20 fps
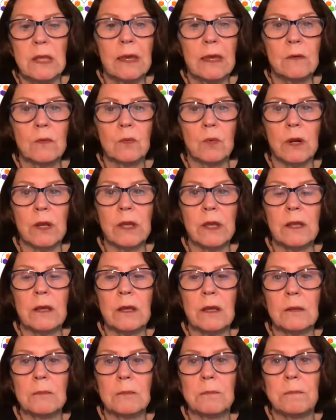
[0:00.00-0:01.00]
We're going
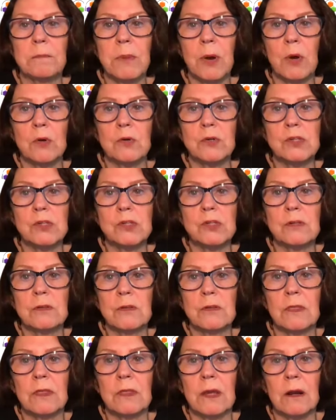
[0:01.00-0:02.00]
to post
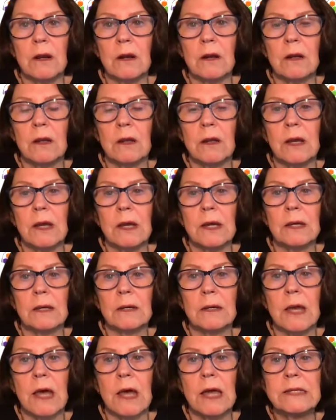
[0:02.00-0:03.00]
their
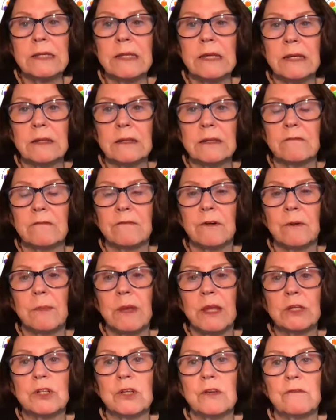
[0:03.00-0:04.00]
contact
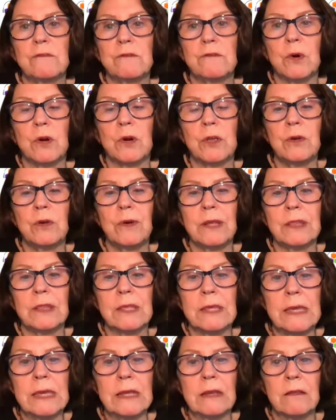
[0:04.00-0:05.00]
information for you at
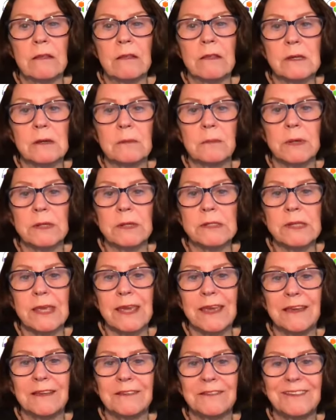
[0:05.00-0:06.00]
the end of this
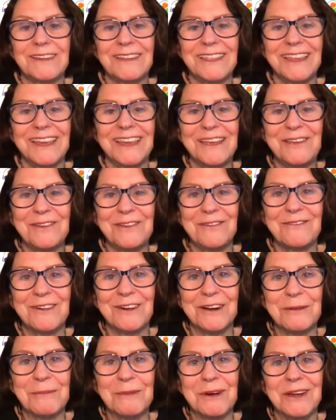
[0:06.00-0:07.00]
Buzzcast. Thank you
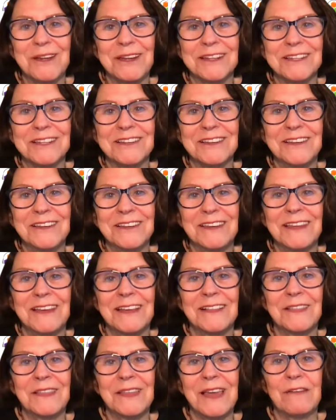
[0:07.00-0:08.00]
very much, and
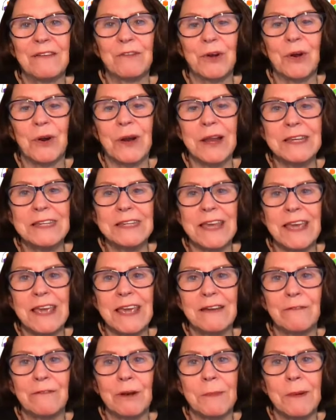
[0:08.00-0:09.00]
have a great day,
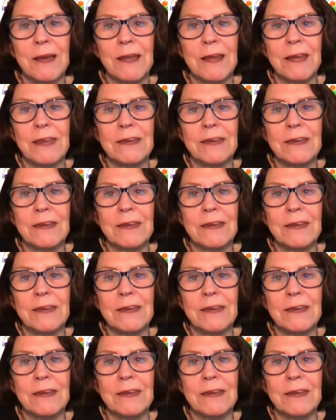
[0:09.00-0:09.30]
everybody.